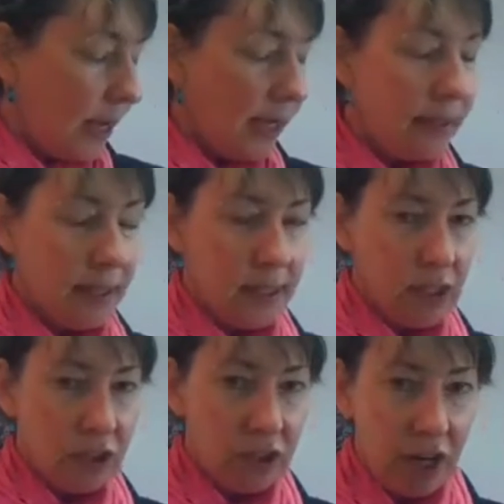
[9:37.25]
and then
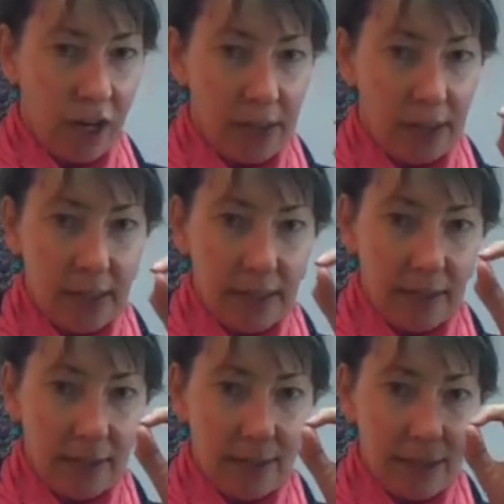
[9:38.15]
start
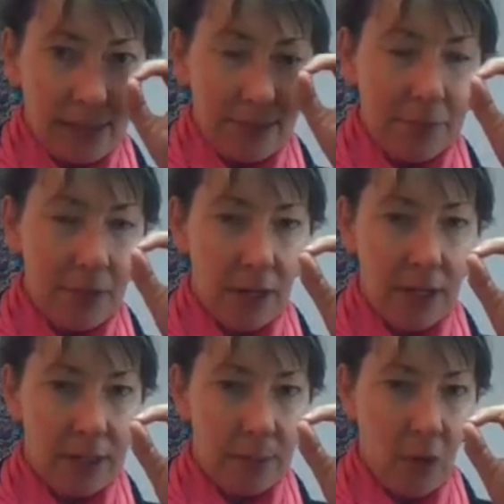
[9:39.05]

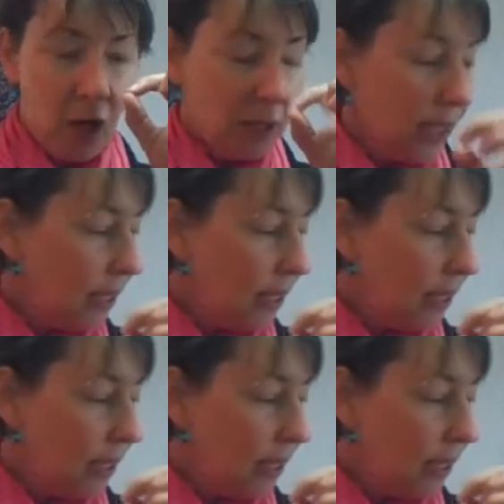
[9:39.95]
very small.